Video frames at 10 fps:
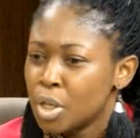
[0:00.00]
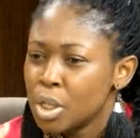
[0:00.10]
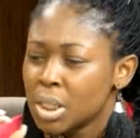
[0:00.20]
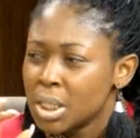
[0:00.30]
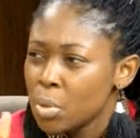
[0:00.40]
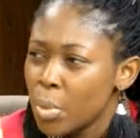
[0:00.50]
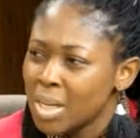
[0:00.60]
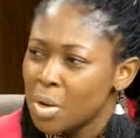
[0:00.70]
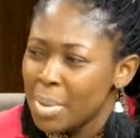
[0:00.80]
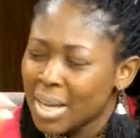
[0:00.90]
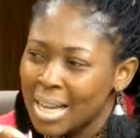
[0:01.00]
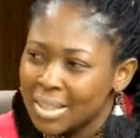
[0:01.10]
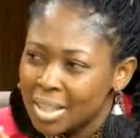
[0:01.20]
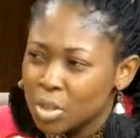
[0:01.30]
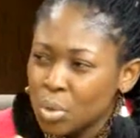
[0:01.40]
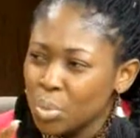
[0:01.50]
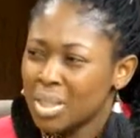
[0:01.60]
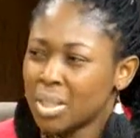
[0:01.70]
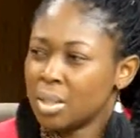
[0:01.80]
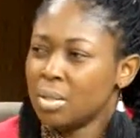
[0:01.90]
The thing where they make and they
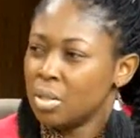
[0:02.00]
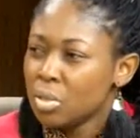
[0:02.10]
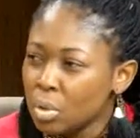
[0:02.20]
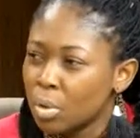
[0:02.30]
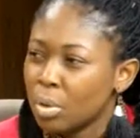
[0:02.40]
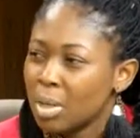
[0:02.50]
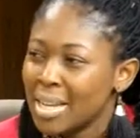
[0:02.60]
sweet you know